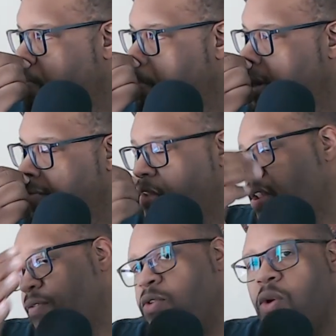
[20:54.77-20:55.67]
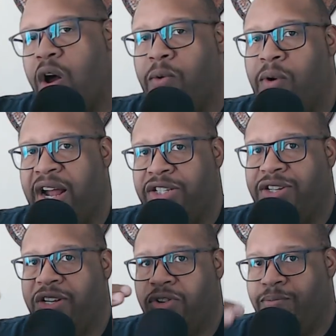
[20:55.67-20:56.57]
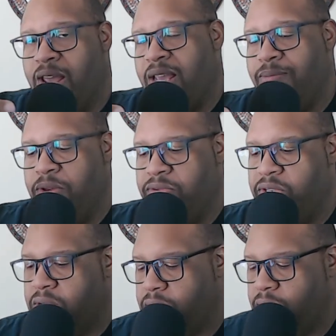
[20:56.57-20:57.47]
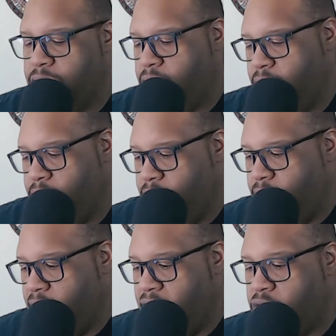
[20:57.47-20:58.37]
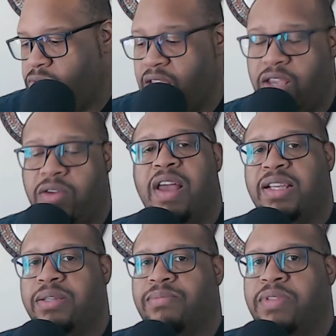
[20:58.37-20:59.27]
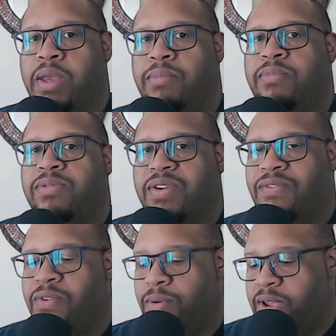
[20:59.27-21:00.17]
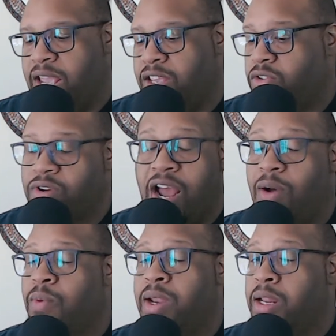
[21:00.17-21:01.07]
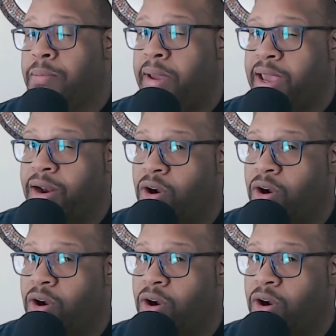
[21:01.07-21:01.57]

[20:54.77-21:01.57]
But if any of you are watching, you make music, and you think you got some theme music for me, and you're not willing to pay an